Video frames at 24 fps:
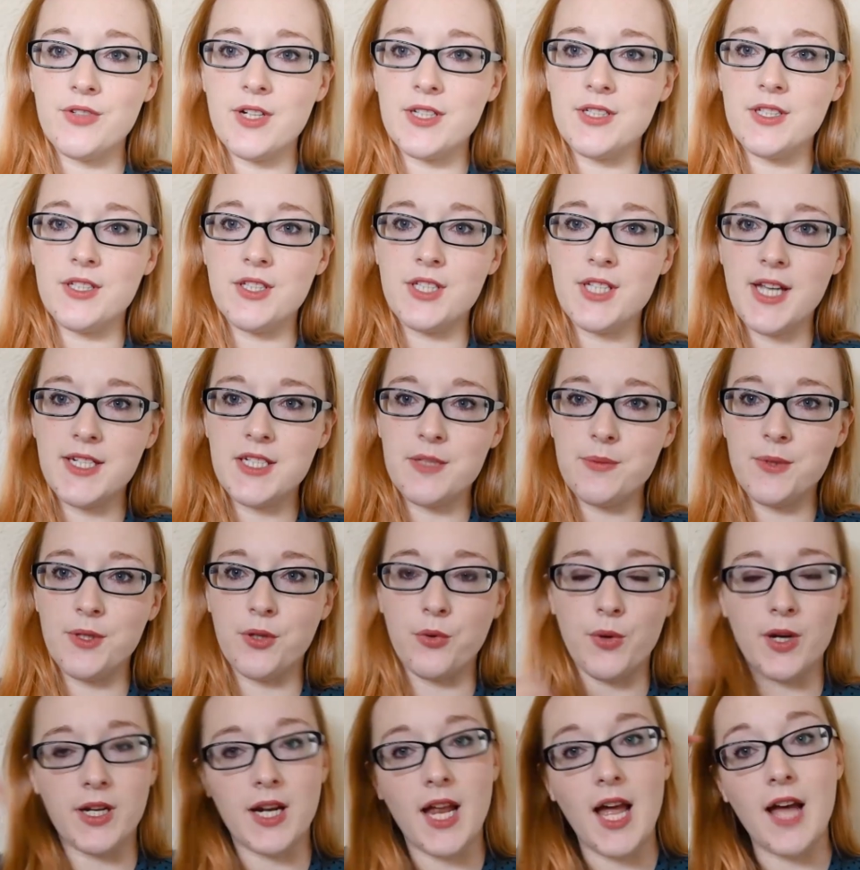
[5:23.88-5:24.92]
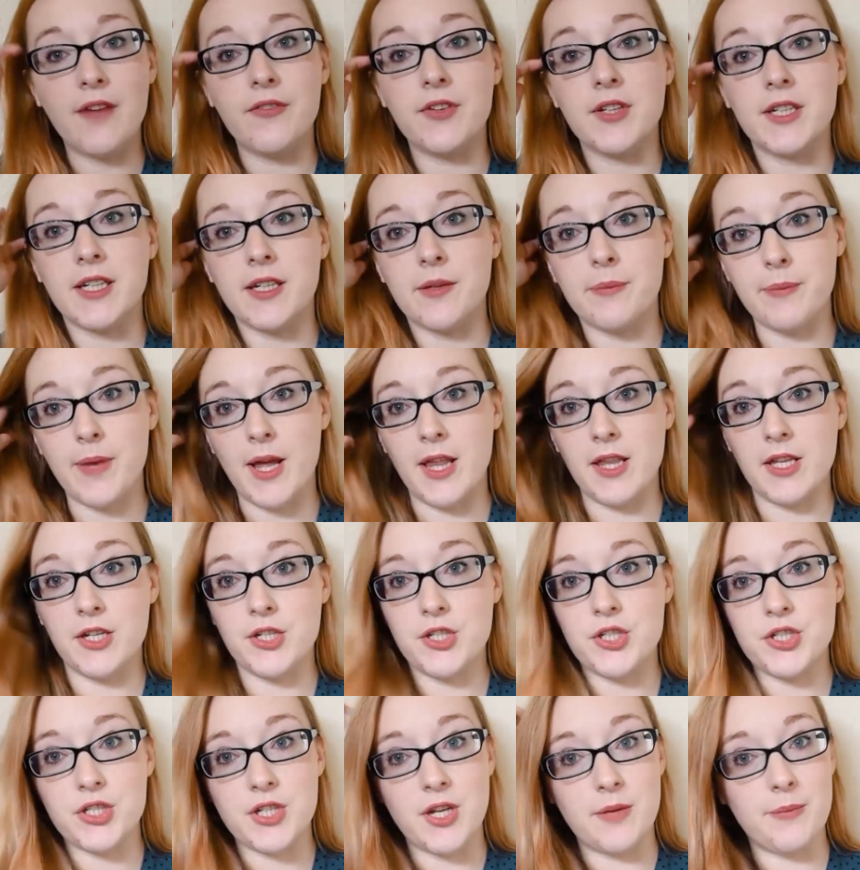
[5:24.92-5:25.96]
dresses tend to be quite heavily
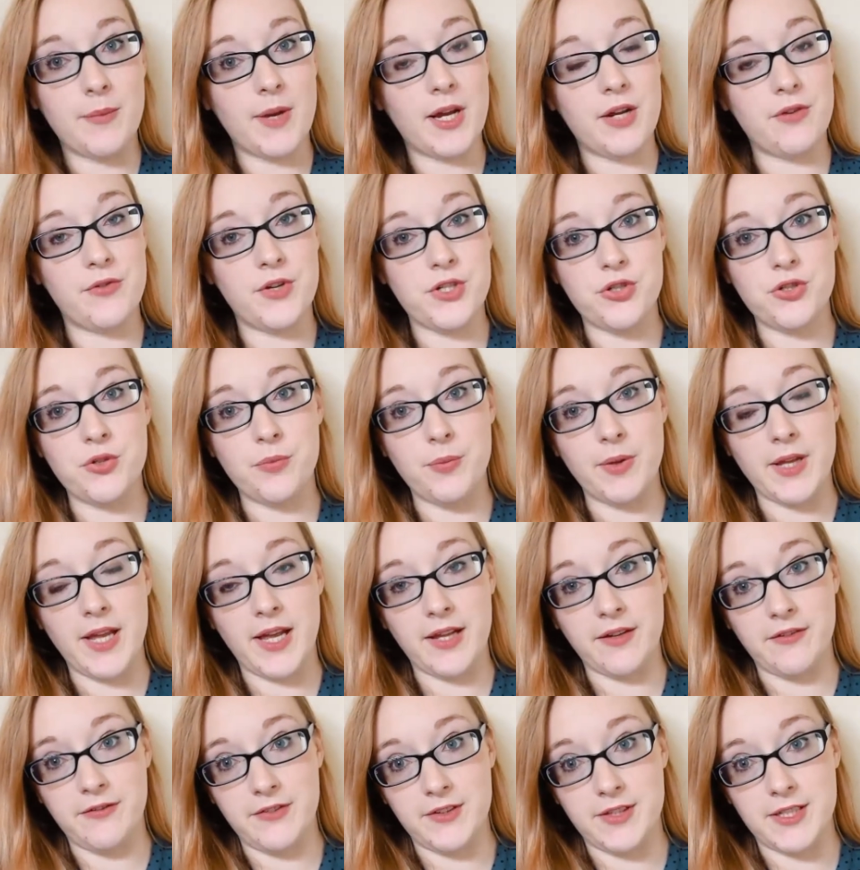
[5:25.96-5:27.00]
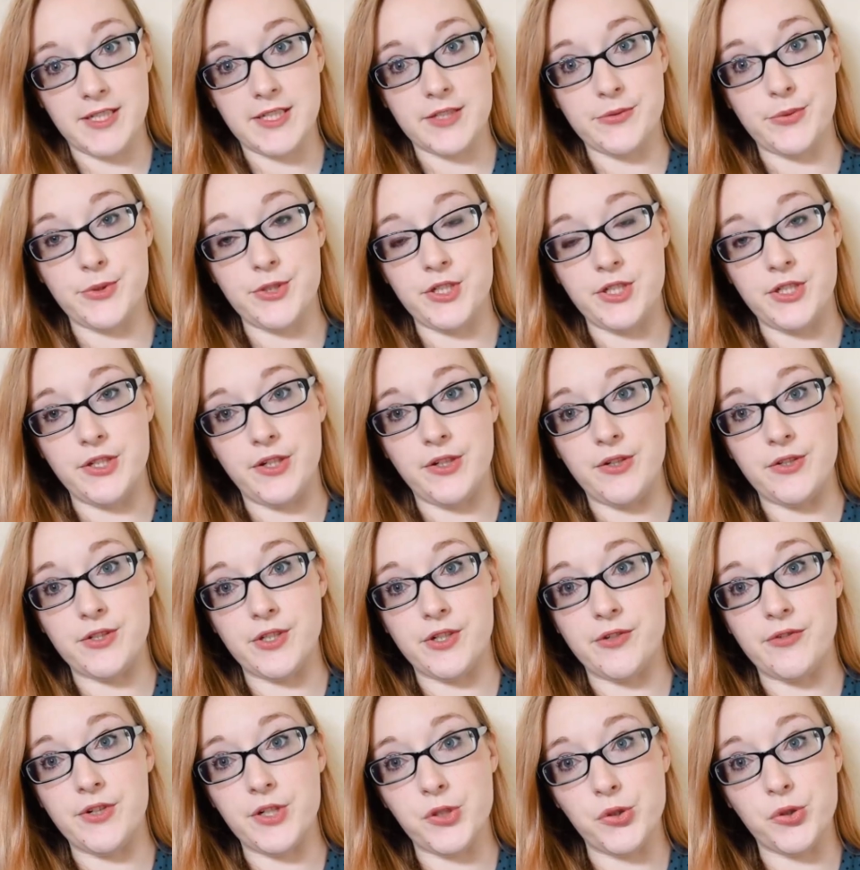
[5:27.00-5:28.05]
embellished, and my original plan for this was to use
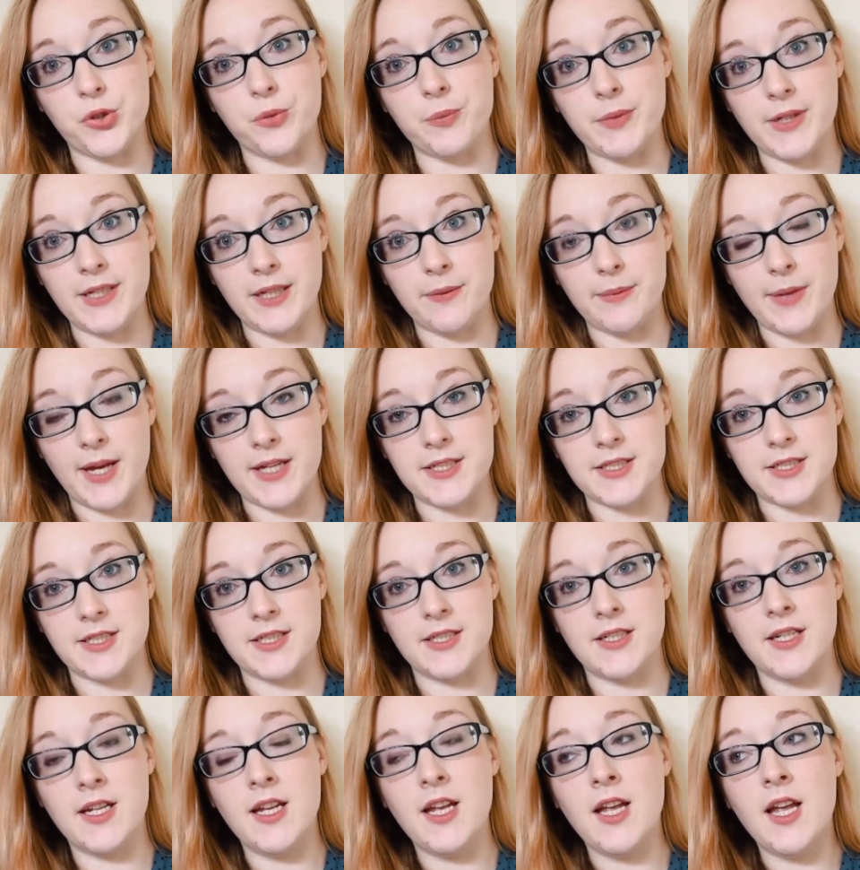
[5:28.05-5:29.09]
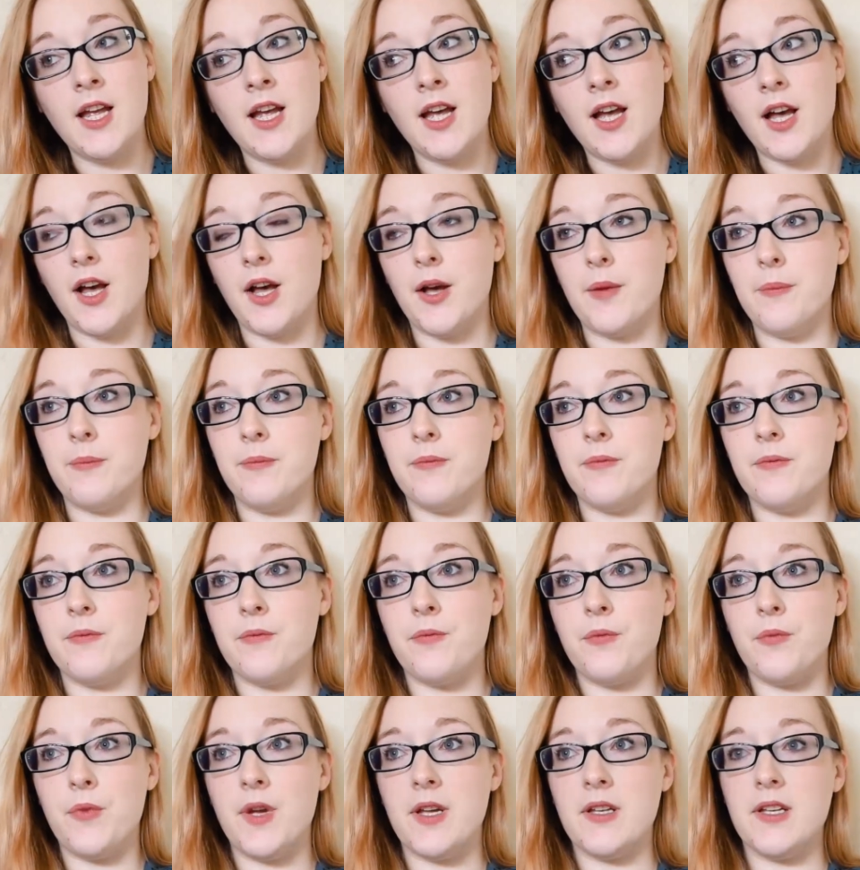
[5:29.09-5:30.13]
an original beading pattern.
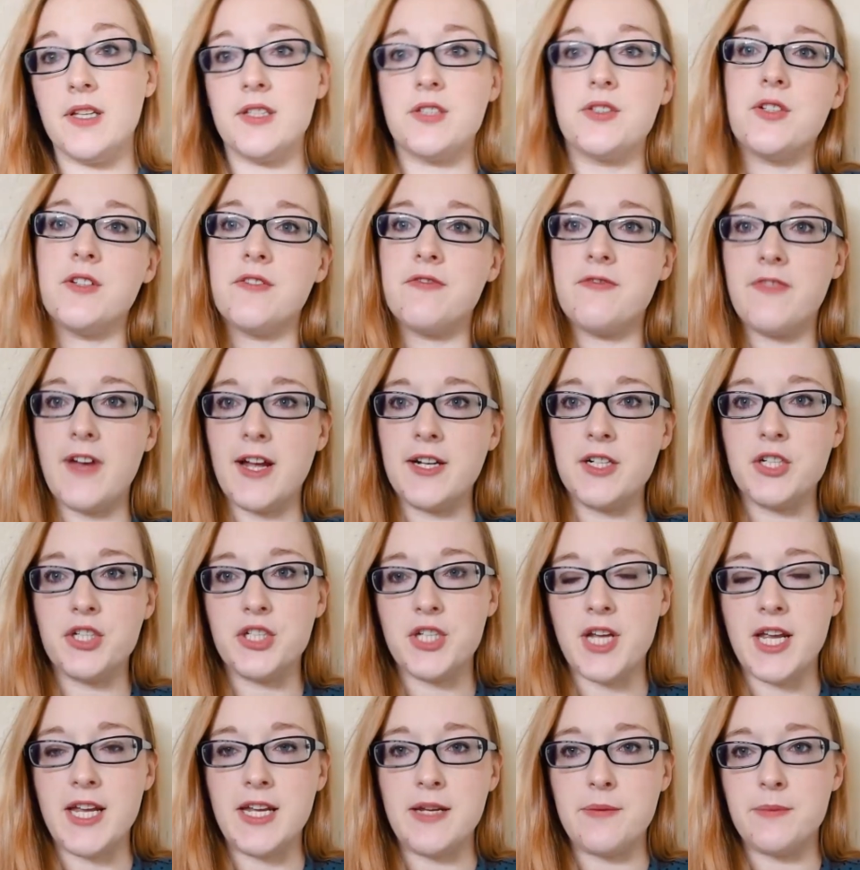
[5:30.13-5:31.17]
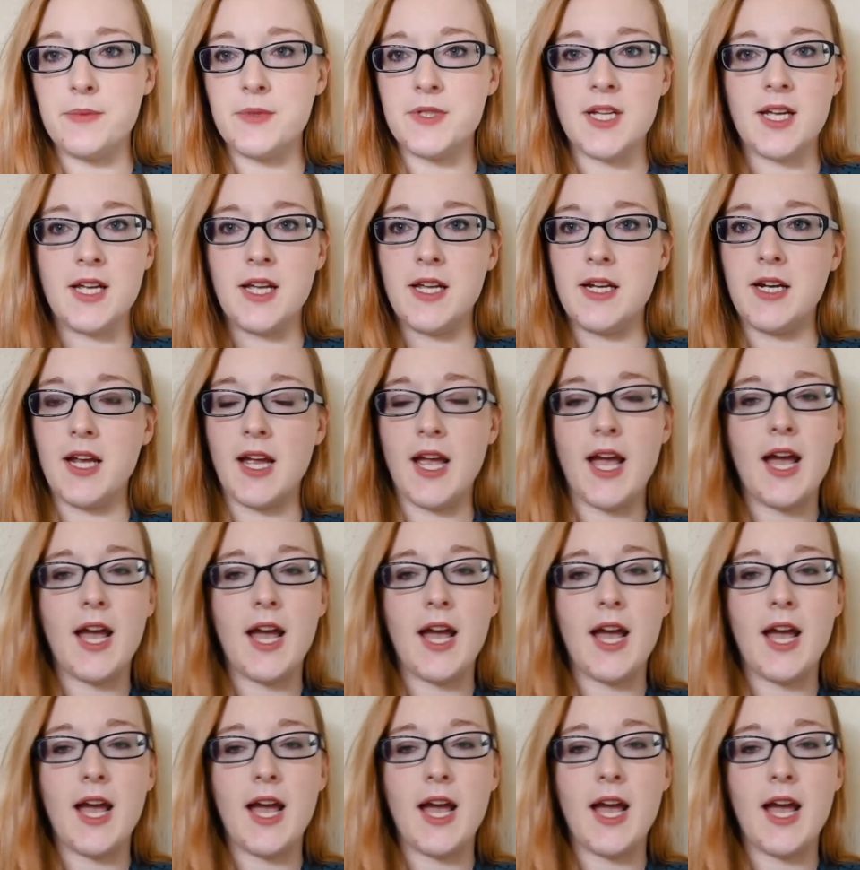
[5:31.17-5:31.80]
It's sort of fan-shaped, and I